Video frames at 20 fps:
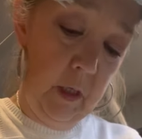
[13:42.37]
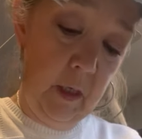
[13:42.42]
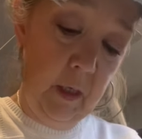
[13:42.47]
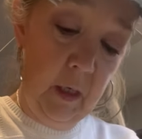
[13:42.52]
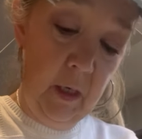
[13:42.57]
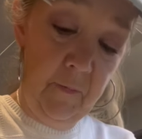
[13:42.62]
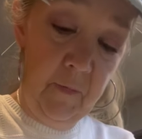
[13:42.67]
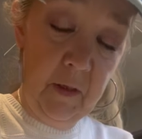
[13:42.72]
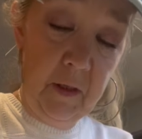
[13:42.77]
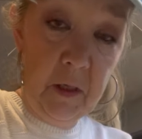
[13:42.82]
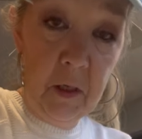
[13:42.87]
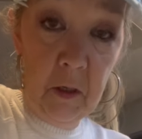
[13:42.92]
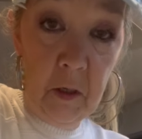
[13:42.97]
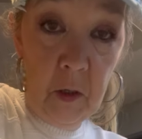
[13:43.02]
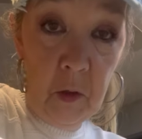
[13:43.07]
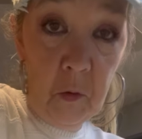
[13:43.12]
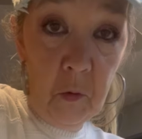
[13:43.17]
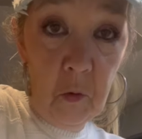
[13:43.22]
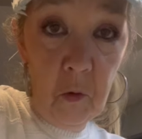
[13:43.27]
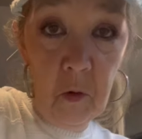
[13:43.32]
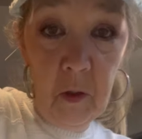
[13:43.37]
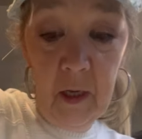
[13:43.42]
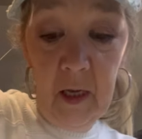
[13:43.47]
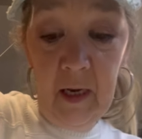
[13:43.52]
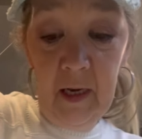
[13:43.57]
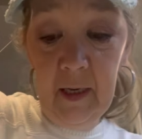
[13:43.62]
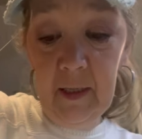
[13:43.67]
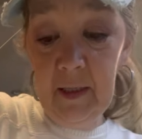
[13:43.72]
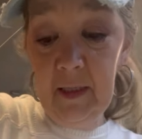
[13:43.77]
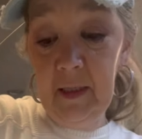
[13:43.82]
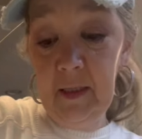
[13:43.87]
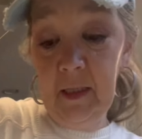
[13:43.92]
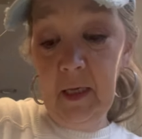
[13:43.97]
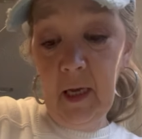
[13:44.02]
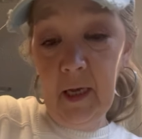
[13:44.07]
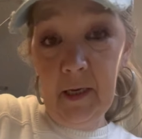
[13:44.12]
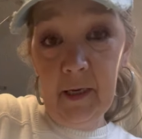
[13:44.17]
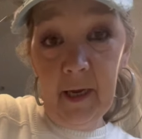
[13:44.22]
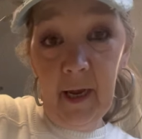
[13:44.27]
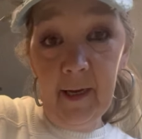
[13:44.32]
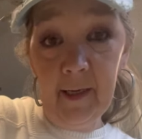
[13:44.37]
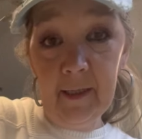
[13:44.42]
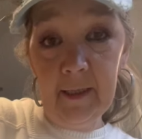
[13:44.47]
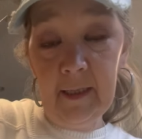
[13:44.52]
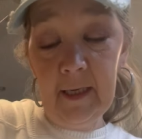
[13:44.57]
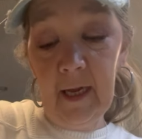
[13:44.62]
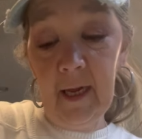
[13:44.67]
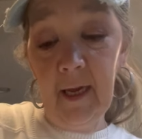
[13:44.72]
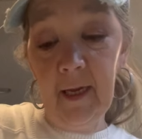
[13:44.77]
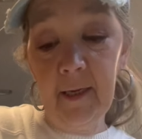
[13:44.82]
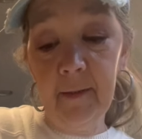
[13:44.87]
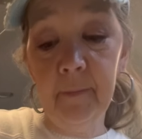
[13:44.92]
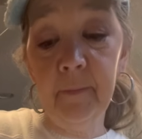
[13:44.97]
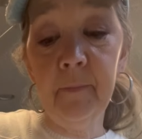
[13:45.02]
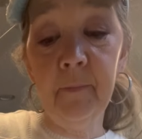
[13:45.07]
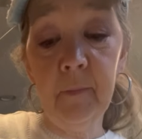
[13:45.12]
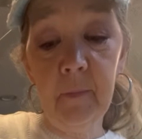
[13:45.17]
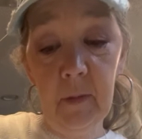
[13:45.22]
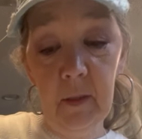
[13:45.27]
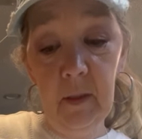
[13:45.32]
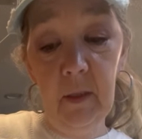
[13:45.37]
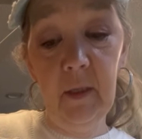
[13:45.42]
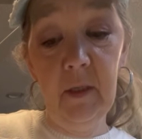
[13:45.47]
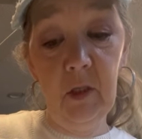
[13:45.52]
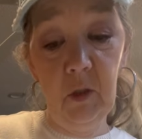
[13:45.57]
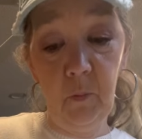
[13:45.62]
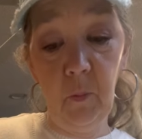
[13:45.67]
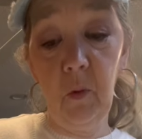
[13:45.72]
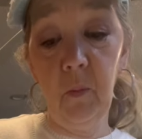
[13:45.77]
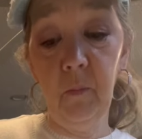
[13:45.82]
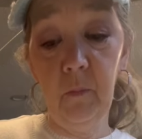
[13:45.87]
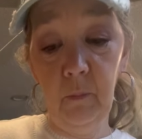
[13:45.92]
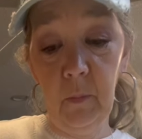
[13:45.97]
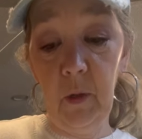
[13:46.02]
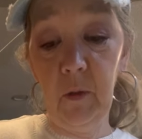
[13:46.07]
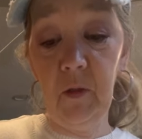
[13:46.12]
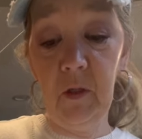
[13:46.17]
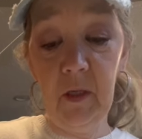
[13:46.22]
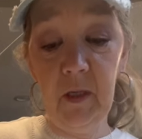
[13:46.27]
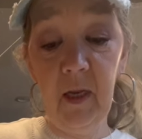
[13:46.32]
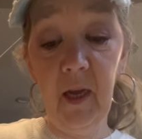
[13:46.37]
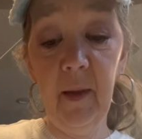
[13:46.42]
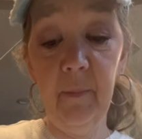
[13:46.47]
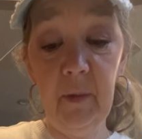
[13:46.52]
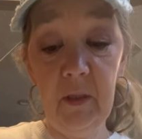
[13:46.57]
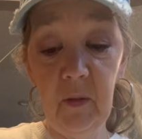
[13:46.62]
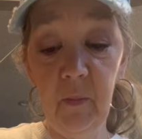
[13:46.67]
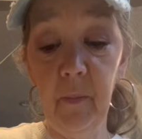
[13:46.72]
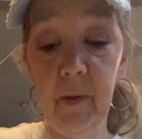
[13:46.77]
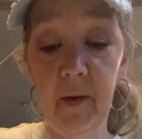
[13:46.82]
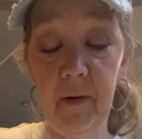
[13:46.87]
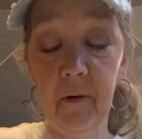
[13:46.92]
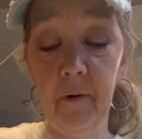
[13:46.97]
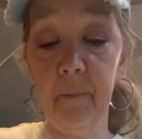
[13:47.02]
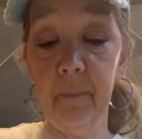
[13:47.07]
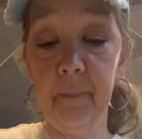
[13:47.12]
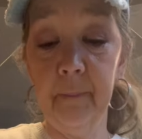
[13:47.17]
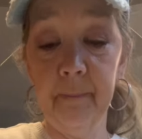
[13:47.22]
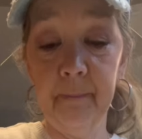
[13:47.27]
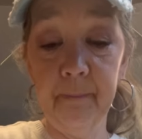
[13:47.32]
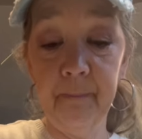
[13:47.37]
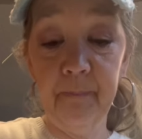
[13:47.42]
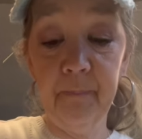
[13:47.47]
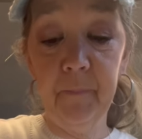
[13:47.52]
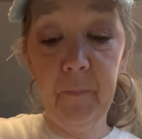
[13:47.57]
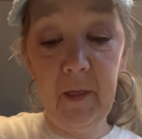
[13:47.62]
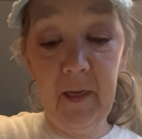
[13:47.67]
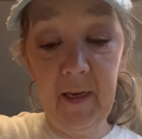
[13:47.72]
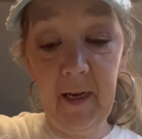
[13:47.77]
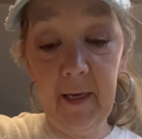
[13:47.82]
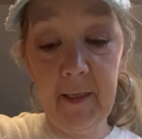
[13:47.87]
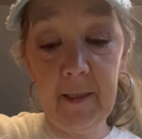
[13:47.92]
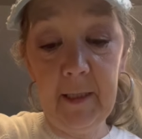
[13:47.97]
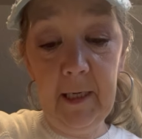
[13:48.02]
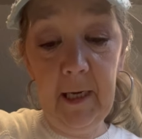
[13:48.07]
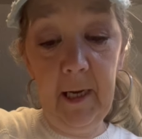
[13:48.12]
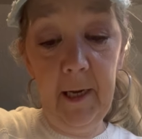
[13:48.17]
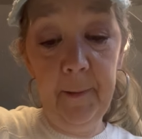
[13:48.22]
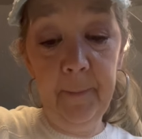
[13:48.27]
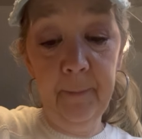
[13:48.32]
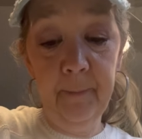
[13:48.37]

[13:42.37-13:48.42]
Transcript: If it's a noodle and it's a next day, it's most of the time it's better the next day.